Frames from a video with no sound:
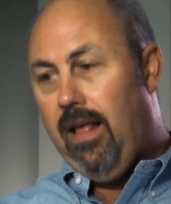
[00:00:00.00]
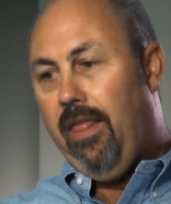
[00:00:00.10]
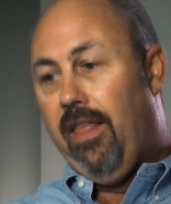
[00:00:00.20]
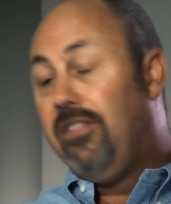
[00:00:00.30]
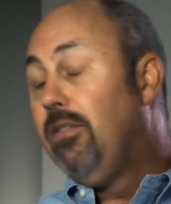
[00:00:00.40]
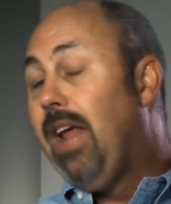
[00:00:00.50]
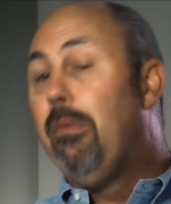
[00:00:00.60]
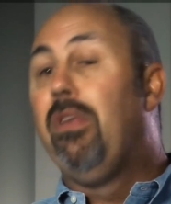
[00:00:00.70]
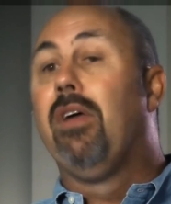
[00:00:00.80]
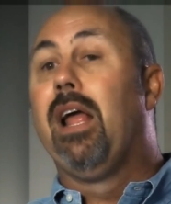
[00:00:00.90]
And this is how
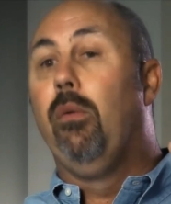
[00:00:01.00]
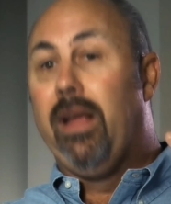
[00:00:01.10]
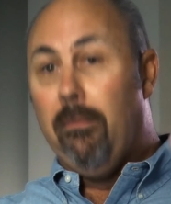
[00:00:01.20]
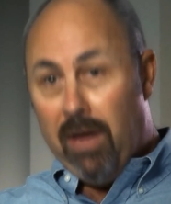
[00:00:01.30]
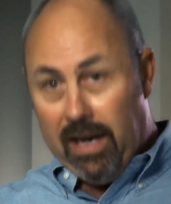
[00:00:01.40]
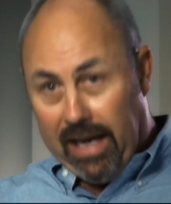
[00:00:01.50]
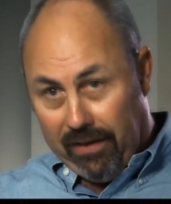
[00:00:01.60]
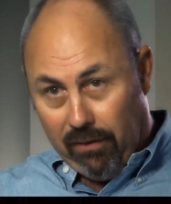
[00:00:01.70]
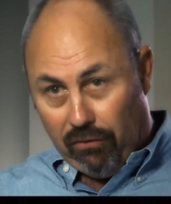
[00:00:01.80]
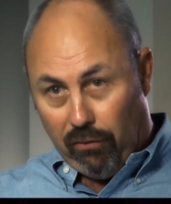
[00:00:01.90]
we think we can
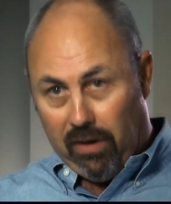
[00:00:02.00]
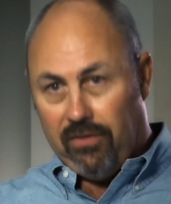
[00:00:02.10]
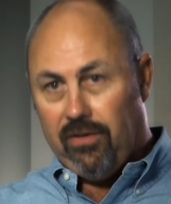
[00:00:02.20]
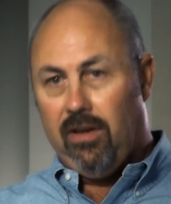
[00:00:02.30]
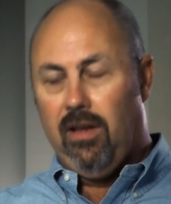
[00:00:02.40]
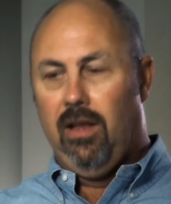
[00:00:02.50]
mitigate those risks